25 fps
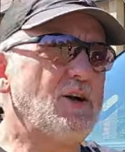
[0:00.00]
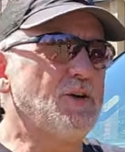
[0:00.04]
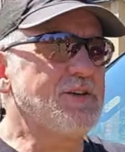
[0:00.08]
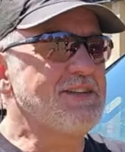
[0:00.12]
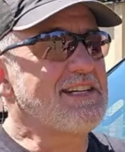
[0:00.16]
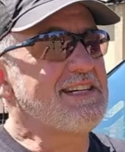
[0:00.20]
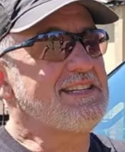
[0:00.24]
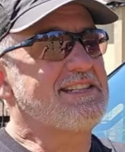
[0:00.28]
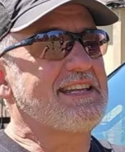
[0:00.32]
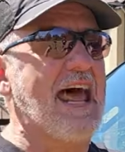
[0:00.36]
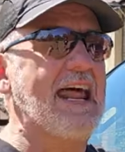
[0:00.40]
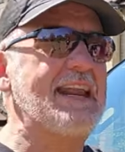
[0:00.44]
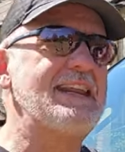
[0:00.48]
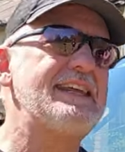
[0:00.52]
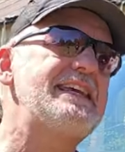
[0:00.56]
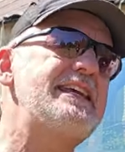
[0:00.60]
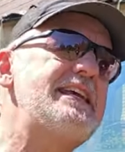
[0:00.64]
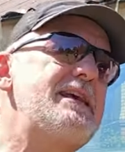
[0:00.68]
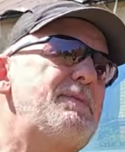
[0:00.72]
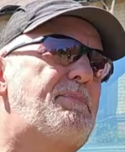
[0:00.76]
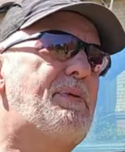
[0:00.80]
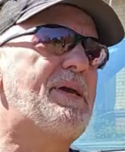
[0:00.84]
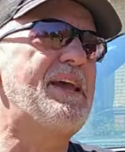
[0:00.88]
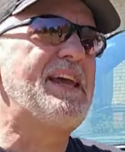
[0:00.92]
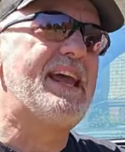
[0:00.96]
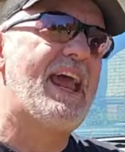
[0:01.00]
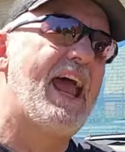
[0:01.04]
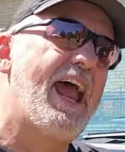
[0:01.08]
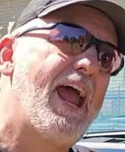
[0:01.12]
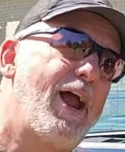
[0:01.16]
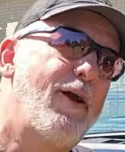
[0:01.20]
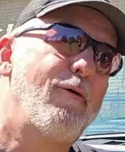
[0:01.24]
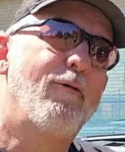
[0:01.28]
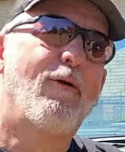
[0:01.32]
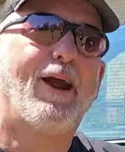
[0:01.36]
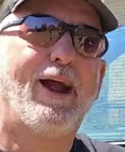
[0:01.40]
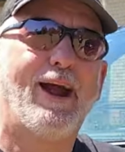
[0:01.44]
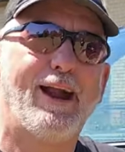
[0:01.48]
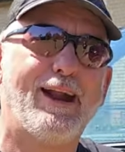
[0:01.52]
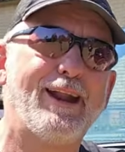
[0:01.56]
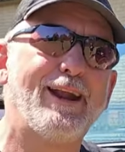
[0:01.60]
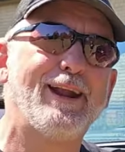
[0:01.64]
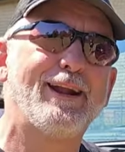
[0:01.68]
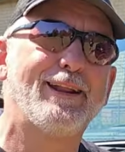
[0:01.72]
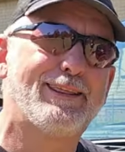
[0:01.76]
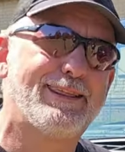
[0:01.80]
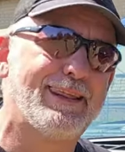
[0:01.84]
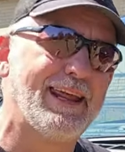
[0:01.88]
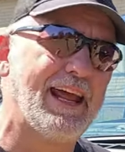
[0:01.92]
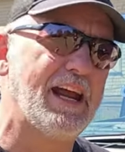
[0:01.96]
know, this is that EPA
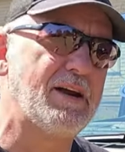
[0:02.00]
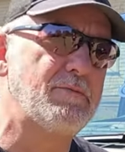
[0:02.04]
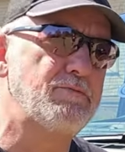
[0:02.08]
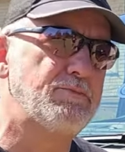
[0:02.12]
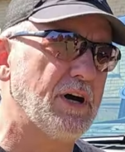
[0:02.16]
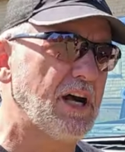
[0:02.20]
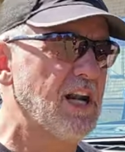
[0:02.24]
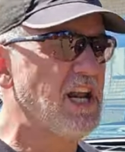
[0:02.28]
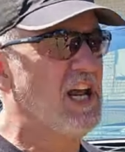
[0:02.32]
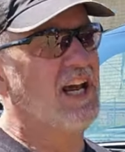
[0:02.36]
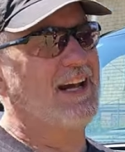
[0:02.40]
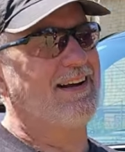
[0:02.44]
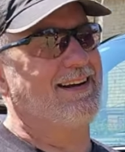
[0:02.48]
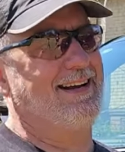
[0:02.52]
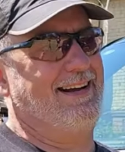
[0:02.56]
rating thing, but